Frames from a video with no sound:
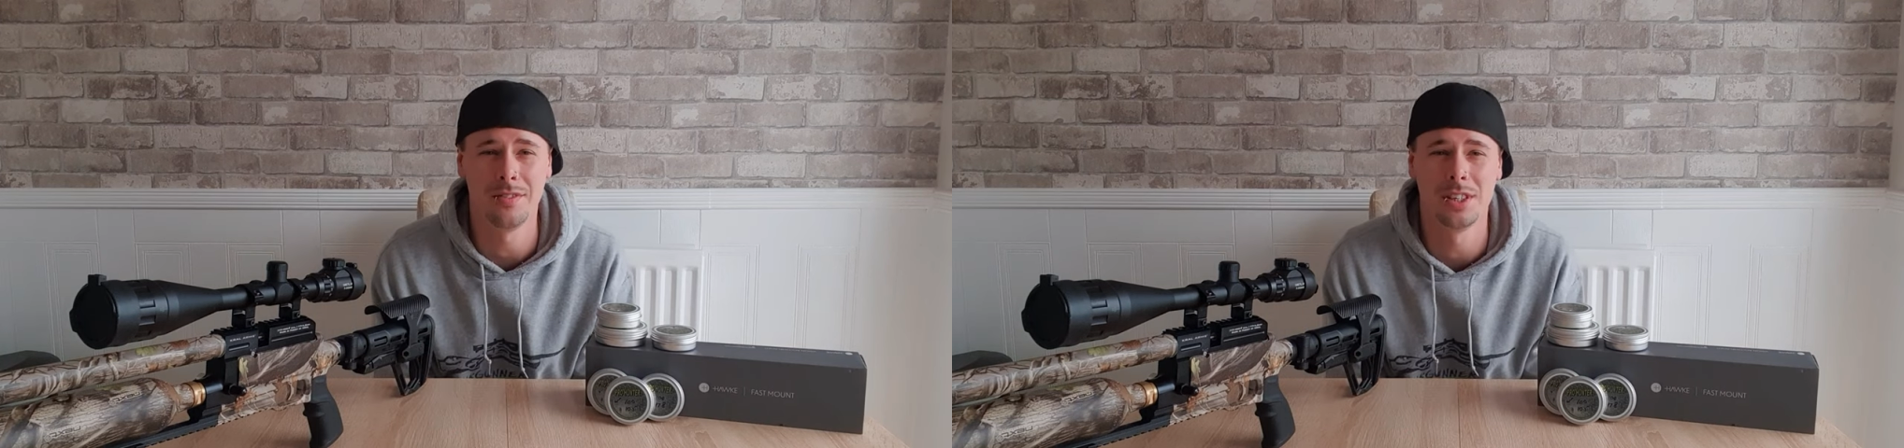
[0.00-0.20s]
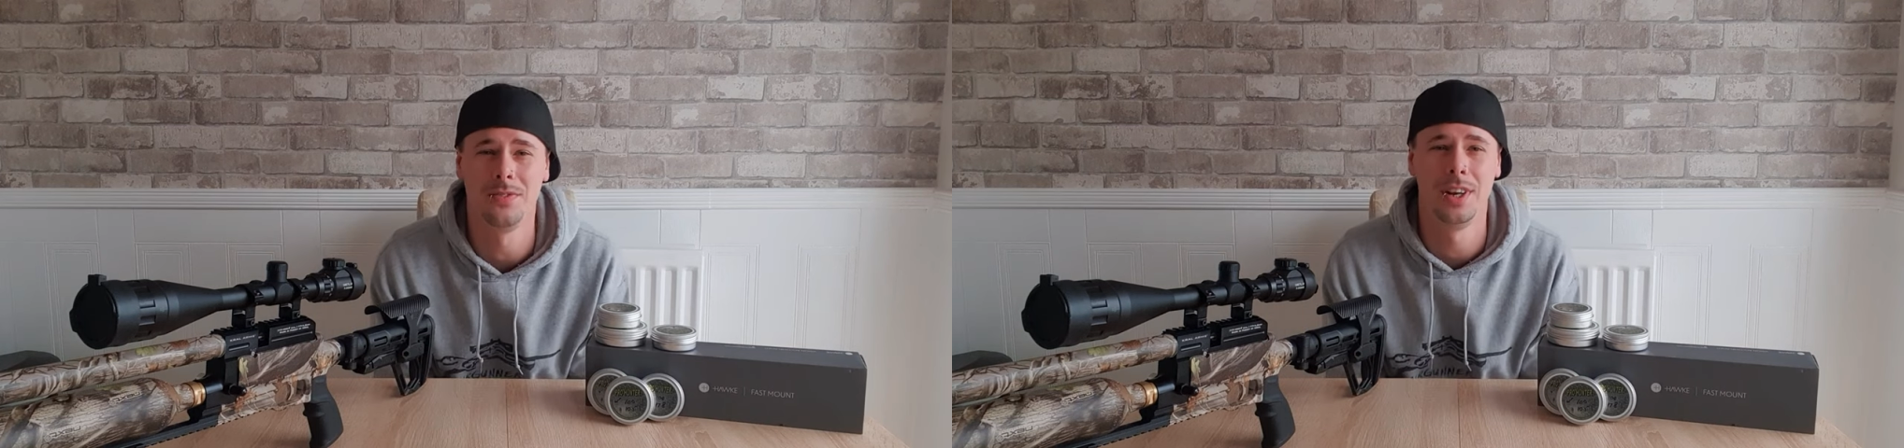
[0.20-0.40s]

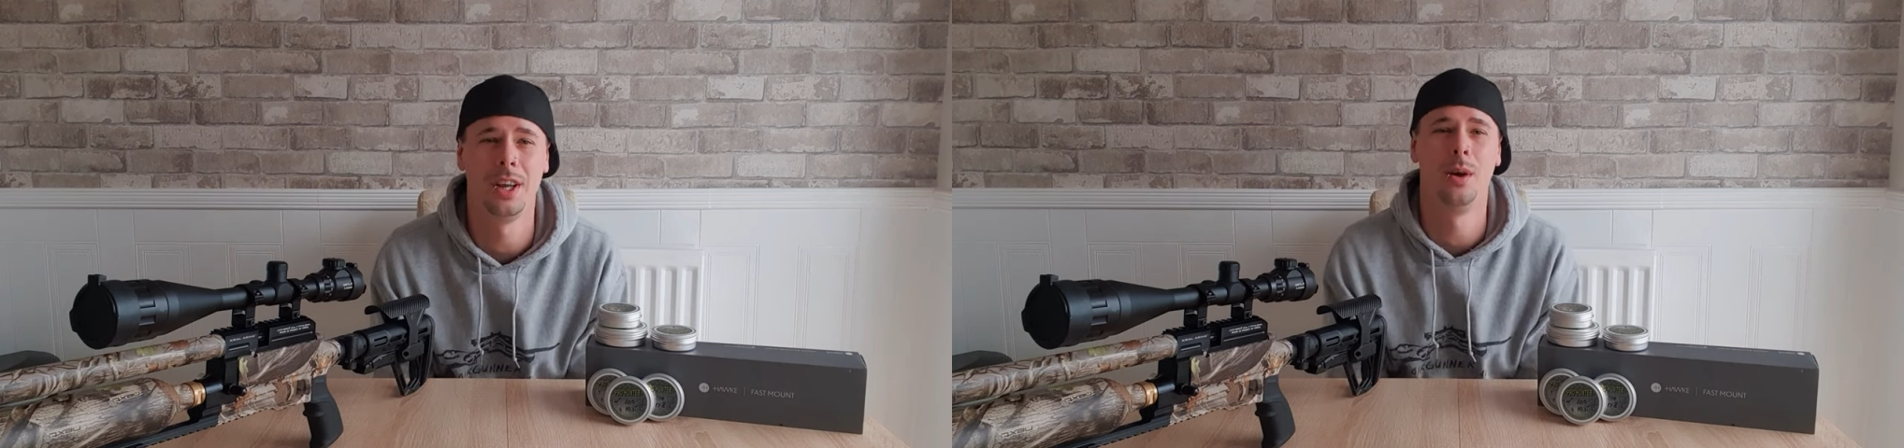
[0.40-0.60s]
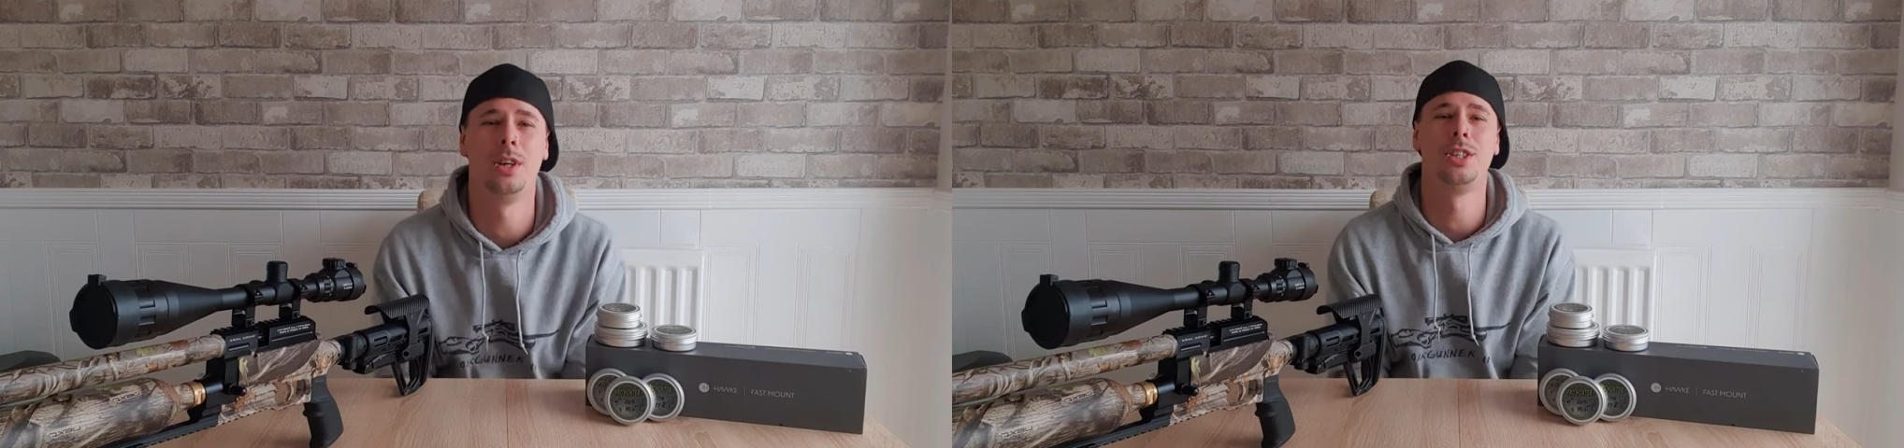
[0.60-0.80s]
give this
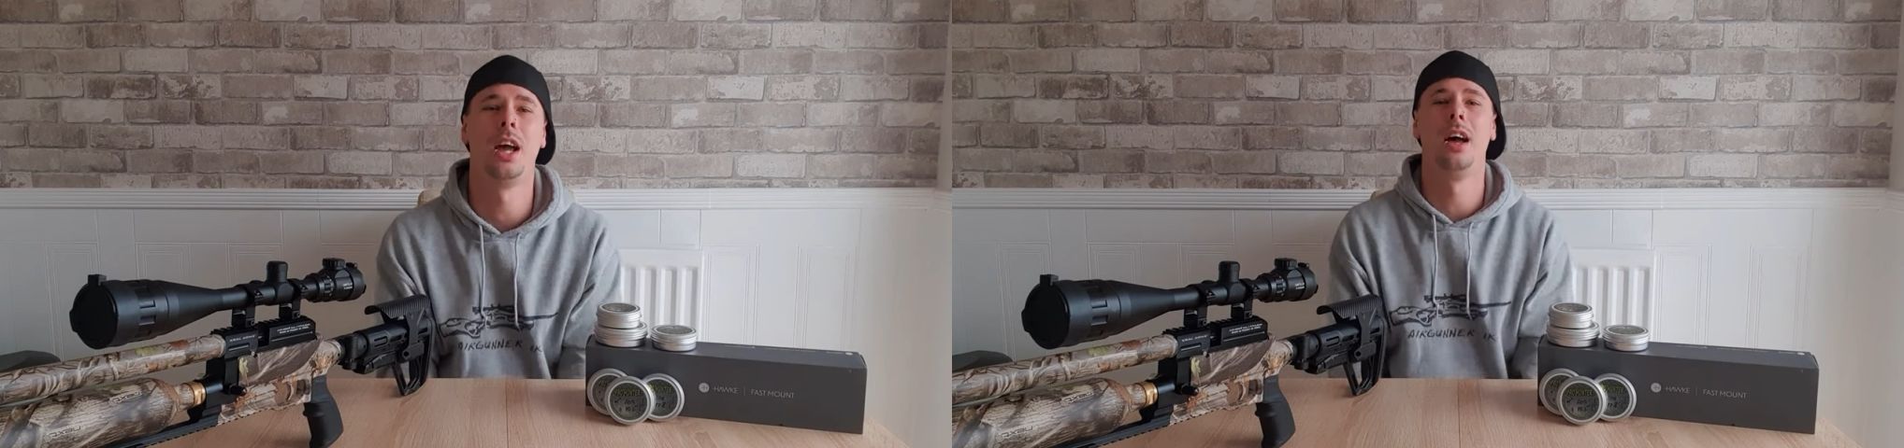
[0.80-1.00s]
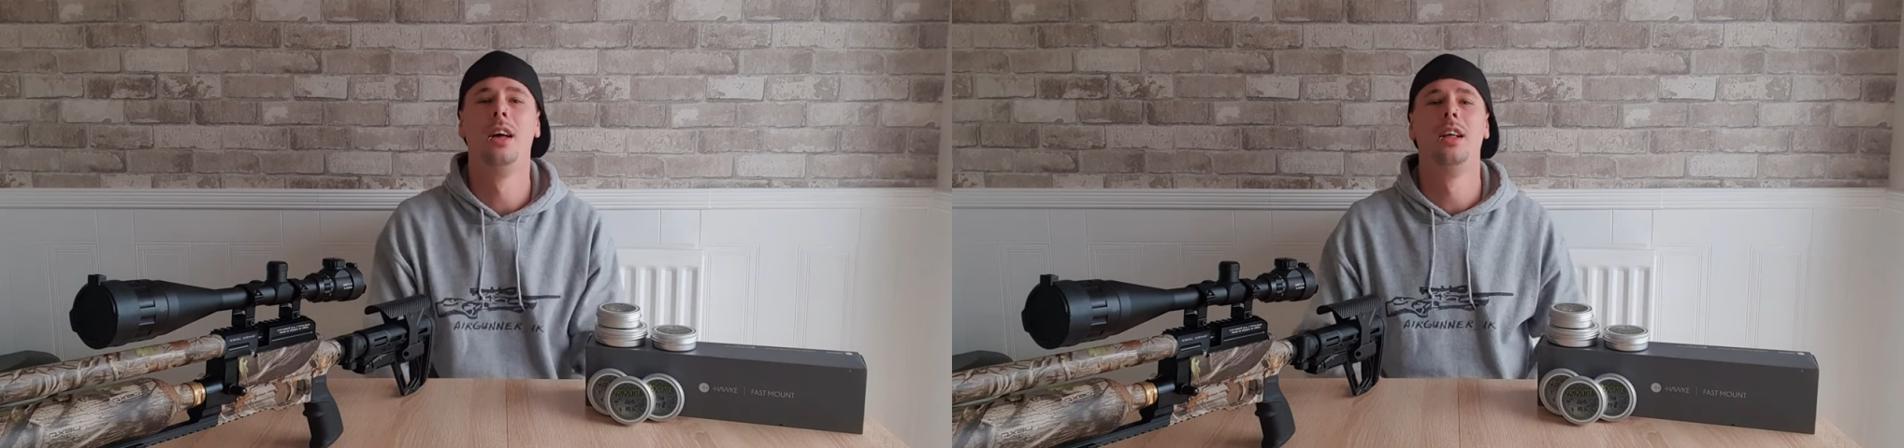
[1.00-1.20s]
video a
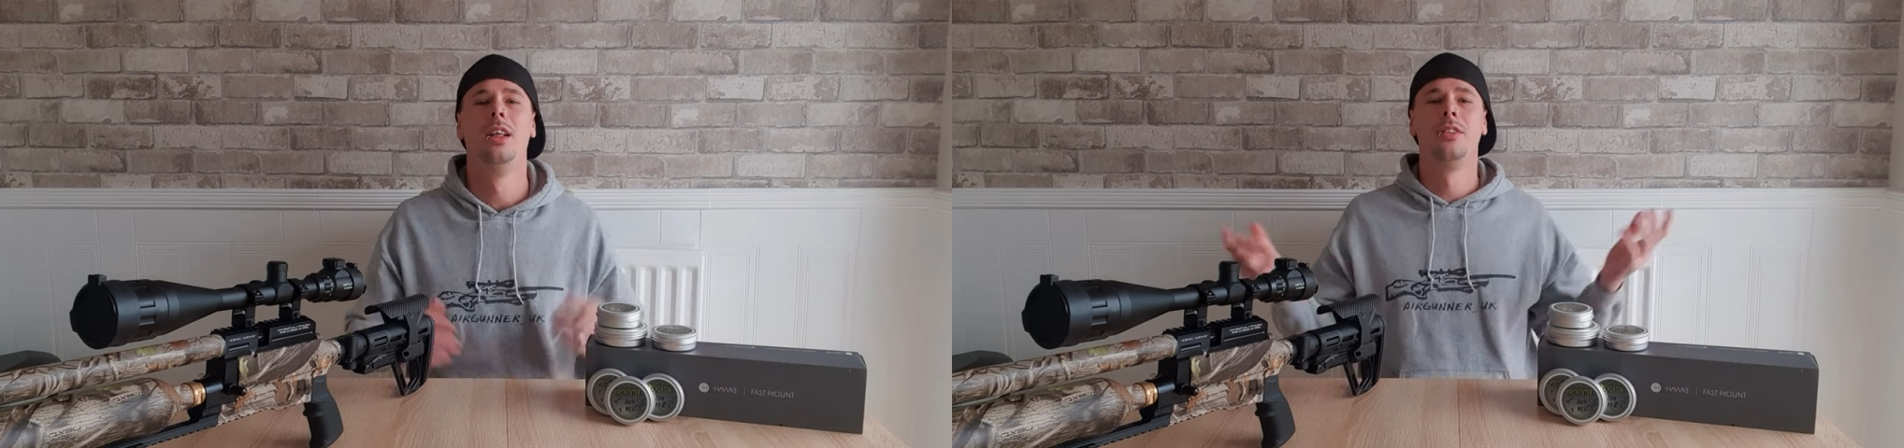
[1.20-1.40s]
share.